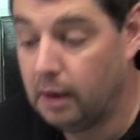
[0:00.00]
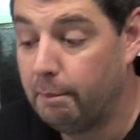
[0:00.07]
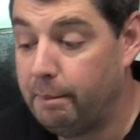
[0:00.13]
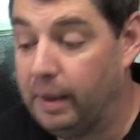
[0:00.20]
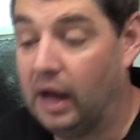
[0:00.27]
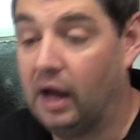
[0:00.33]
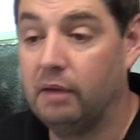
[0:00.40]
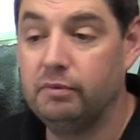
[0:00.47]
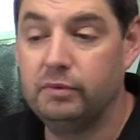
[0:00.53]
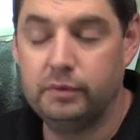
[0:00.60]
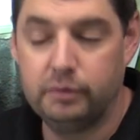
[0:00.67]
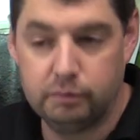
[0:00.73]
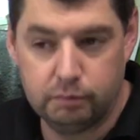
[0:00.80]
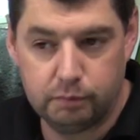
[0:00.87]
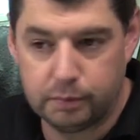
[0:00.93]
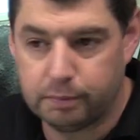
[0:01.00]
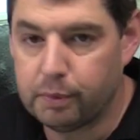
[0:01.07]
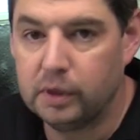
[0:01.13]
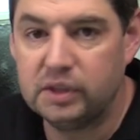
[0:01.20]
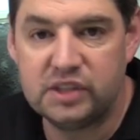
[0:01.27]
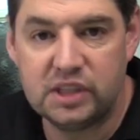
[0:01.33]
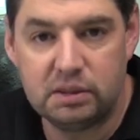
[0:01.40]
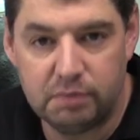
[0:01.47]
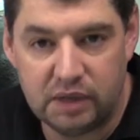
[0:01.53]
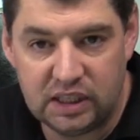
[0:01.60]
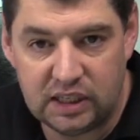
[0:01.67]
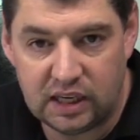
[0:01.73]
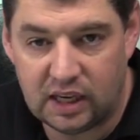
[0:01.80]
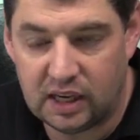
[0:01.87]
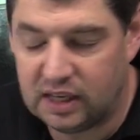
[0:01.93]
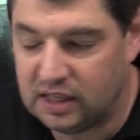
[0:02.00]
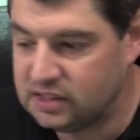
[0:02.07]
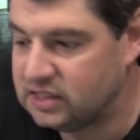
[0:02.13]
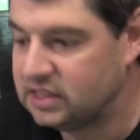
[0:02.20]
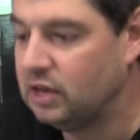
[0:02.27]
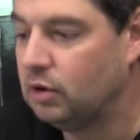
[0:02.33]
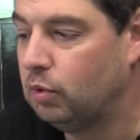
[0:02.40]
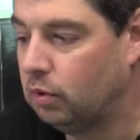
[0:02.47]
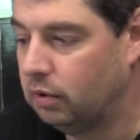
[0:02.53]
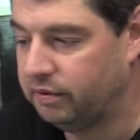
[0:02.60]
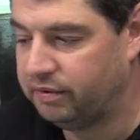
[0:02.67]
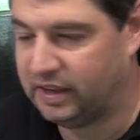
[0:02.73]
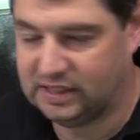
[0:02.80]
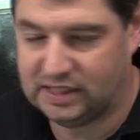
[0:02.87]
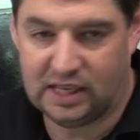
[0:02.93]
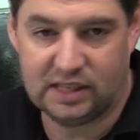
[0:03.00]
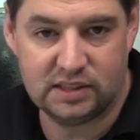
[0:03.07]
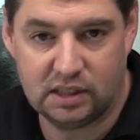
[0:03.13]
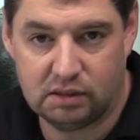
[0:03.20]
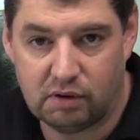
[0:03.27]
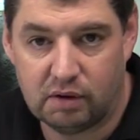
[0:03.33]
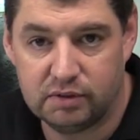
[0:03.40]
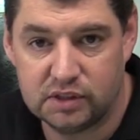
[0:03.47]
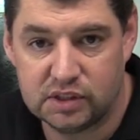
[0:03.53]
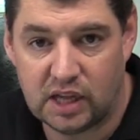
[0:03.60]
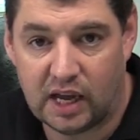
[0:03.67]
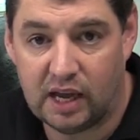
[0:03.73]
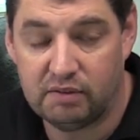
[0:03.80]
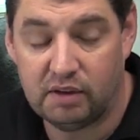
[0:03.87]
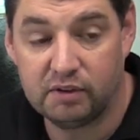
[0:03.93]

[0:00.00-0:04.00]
But printed media is still a fantastic reference to have.